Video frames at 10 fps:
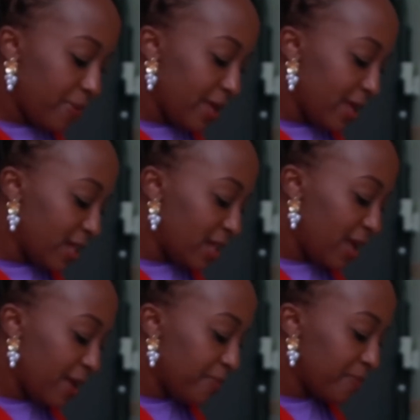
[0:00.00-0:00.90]
bell
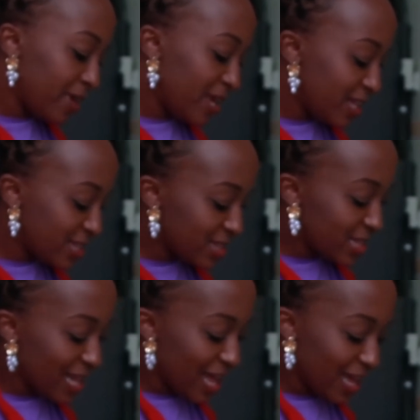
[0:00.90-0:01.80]
means
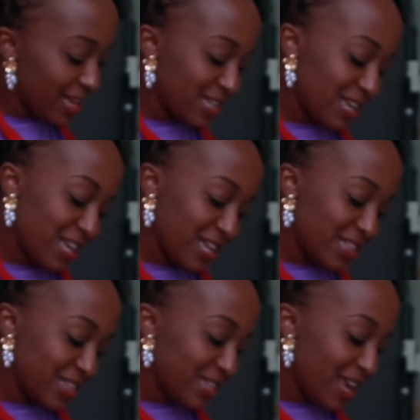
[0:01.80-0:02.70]
that
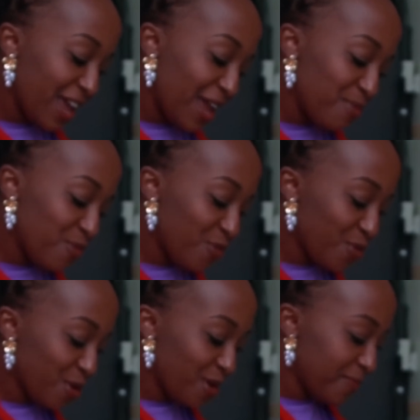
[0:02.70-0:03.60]
it's time
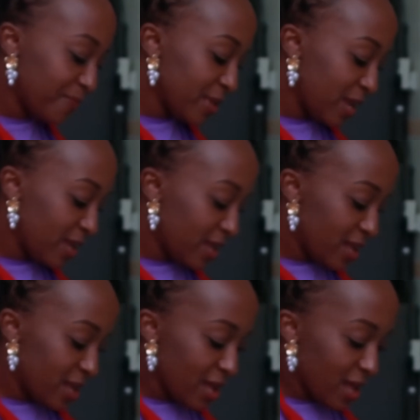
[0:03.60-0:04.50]
for
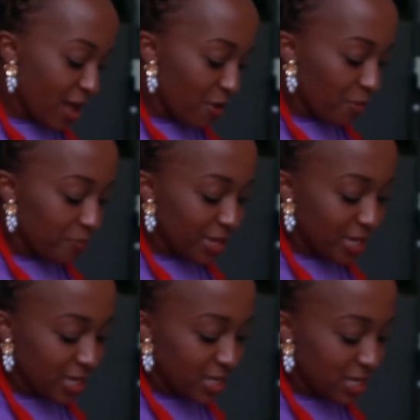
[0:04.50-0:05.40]
our
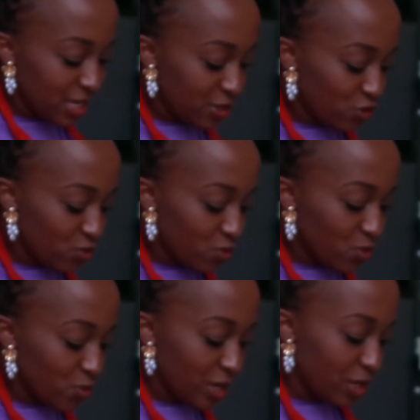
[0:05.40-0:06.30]
baking tin to
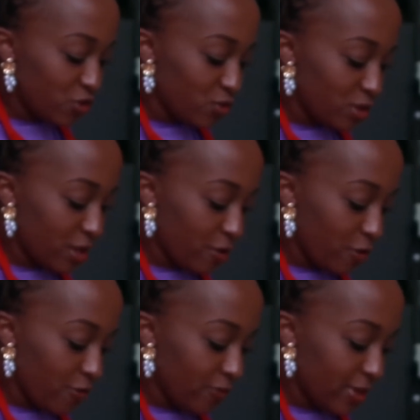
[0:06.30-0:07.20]
go into the
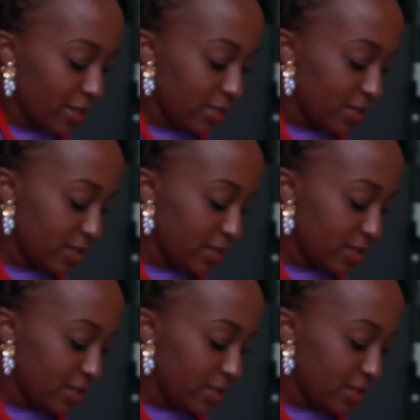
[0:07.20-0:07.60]
oven.